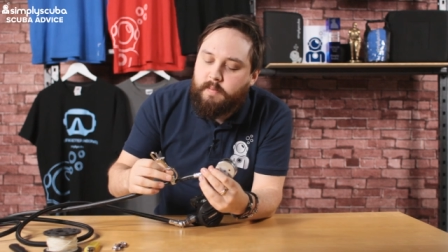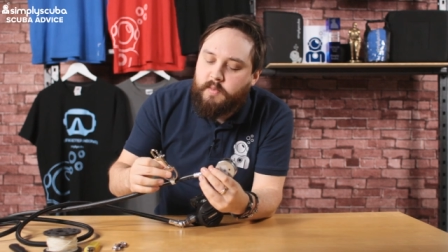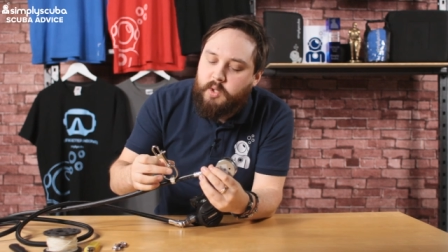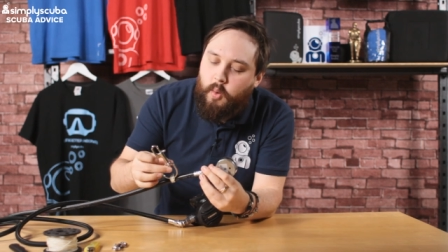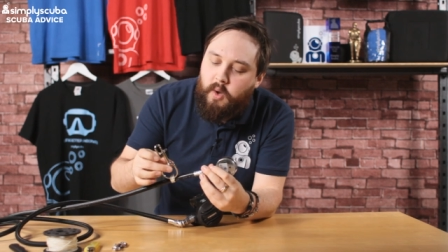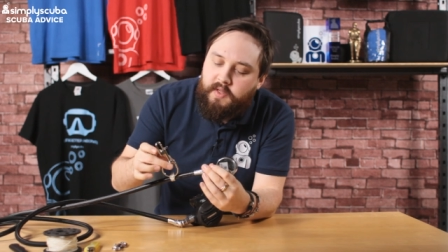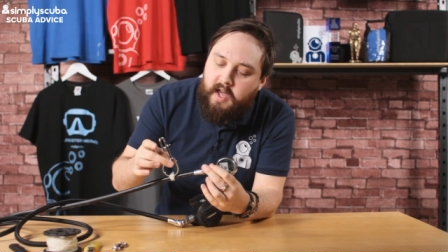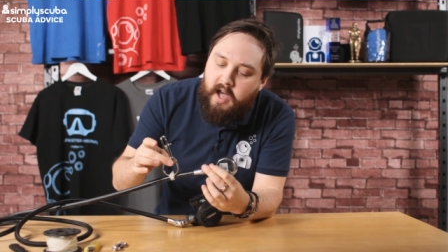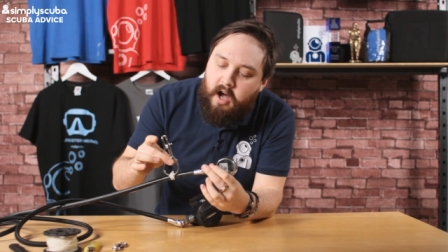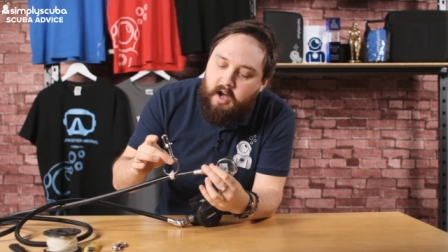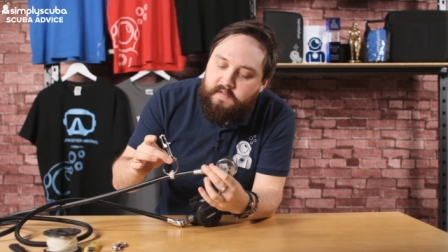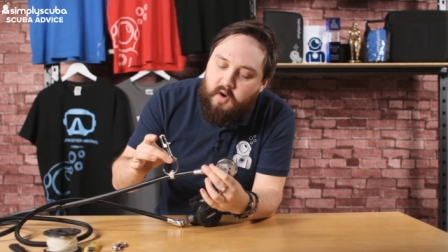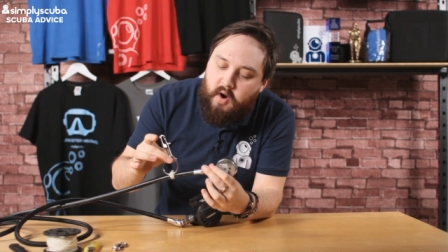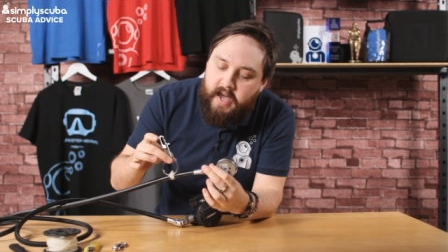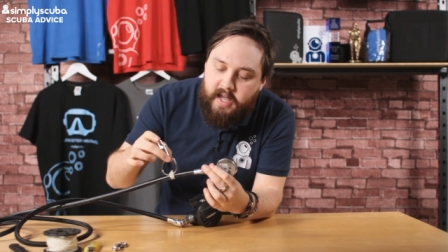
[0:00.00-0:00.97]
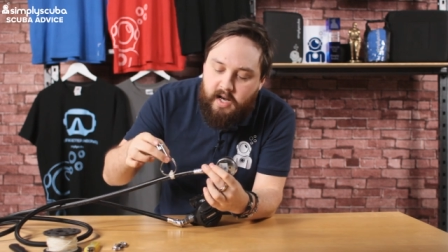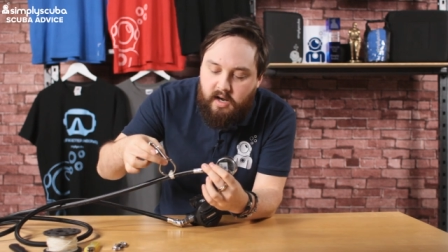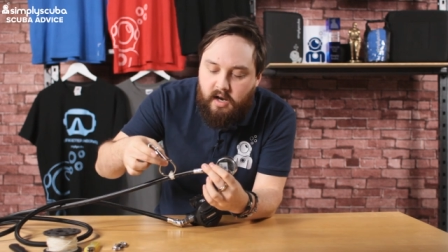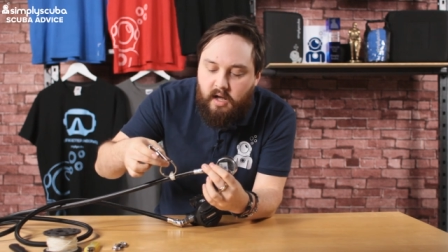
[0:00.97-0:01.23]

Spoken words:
So on that, I've got a